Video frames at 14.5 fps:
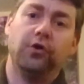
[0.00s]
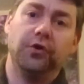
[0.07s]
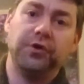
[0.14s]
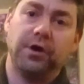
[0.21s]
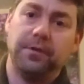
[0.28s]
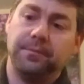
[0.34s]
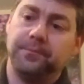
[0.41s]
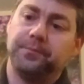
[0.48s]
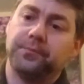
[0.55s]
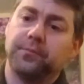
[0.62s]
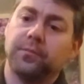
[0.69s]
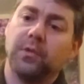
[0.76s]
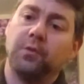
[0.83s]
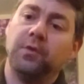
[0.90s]
hood
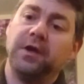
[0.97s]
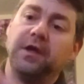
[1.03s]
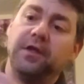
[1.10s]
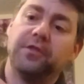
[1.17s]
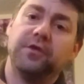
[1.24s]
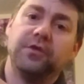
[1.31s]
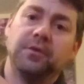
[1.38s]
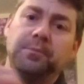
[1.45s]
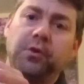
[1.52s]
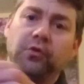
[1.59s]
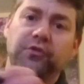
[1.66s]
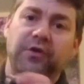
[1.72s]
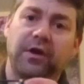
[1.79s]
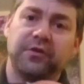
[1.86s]
with your
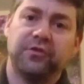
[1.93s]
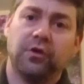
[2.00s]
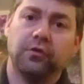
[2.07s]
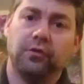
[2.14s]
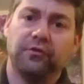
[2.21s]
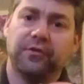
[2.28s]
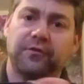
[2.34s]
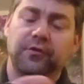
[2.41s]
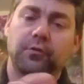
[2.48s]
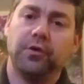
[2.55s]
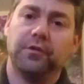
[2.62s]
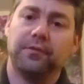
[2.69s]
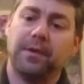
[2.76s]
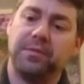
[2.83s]
pull-tight toggles if you
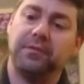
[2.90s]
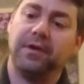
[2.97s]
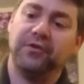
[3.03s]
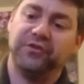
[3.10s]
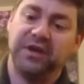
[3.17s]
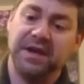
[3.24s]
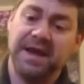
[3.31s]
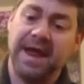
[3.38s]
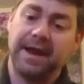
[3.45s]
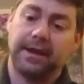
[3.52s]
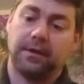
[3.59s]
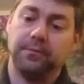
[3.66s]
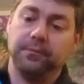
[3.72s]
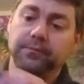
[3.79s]
want to wrap it around your
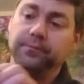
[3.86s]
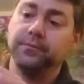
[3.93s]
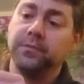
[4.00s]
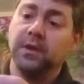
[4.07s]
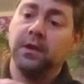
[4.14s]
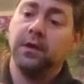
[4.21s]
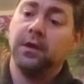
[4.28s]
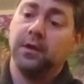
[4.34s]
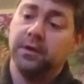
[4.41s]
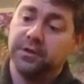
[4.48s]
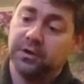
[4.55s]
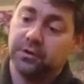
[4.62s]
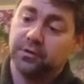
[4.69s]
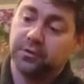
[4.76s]
neck.
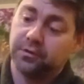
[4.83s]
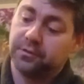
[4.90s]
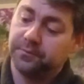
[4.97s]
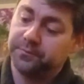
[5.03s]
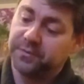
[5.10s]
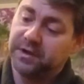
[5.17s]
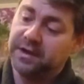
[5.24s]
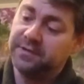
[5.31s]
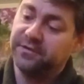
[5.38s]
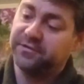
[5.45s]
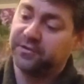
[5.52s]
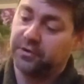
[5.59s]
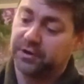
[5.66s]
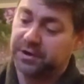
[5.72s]
Your
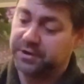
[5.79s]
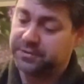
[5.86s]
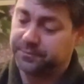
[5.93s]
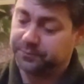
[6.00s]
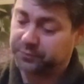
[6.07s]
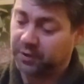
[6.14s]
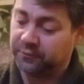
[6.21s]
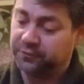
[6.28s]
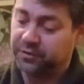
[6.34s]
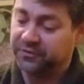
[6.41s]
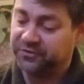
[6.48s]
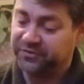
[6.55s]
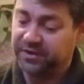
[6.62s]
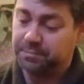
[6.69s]
inside of
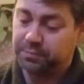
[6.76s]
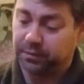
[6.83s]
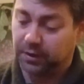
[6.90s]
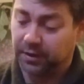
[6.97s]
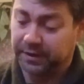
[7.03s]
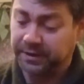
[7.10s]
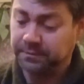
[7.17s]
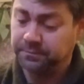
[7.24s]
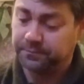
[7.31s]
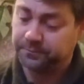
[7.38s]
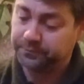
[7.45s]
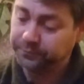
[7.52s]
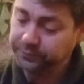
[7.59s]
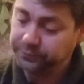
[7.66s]
the zip line
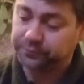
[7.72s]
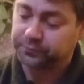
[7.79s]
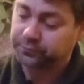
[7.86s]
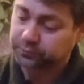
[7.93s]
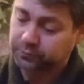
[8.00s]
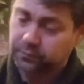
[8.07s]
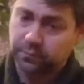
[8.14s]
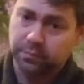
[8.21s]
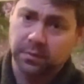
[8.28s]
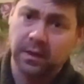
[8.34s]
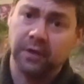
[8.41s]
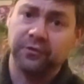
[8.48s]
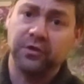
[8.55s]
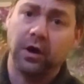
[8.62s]

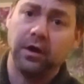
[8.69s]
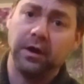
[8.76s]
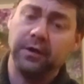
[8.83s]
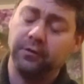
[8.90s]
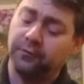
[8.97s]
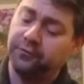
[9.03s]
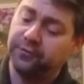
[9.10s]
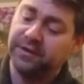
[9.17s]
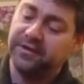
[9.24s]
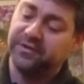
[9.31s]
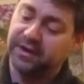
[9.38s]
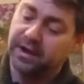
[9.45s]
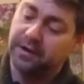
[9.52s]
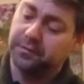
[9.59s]
has got a little
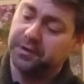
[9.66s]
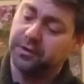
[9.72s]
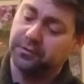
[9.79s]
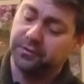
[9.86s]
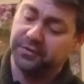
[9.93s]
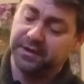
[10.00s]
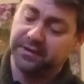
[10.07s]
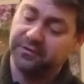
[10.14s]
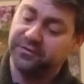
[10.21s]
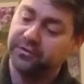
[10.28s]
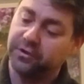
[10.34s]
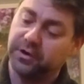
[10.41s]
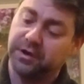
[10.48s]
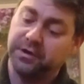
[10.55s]
fleecy area on the
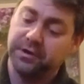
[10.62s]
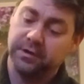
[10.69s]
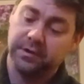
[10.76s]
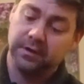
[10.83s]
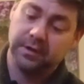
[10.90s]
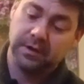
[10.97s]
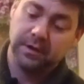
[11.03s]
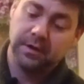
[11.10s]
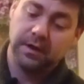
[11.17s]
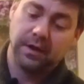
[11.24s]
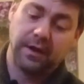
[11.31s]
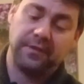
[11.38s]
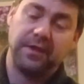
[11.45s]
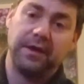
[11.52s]
inside,
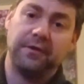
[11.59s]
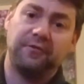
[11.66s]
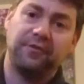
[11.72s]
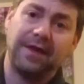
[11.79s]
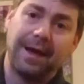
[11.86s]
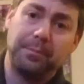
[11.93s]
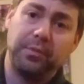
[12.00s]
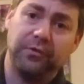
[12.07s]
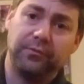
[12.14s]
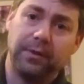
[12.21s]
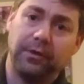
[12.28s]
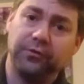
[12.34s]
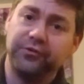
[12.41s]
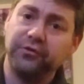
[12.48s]
and then a flap as
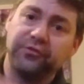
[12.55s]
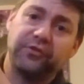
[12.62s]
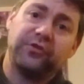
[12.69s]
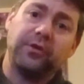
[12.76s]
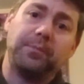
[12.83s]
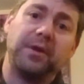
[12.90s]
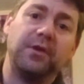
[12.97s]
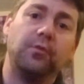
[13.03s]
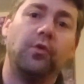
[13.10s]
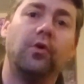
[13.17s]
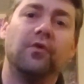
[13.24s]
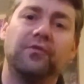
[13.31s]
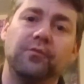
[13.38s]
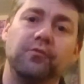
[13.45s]
well, just to stop any
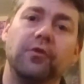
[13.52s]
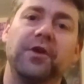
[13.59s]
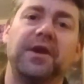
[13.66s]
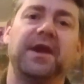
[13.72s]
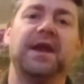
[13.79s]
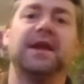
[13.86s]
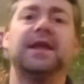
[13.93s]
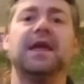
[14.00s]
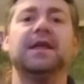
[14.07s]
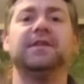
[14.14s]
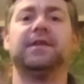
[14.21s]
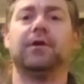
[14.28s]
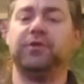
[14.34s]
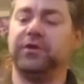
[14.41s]
water from running in,
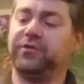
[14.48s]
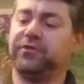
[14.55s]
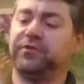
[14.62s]
getting down your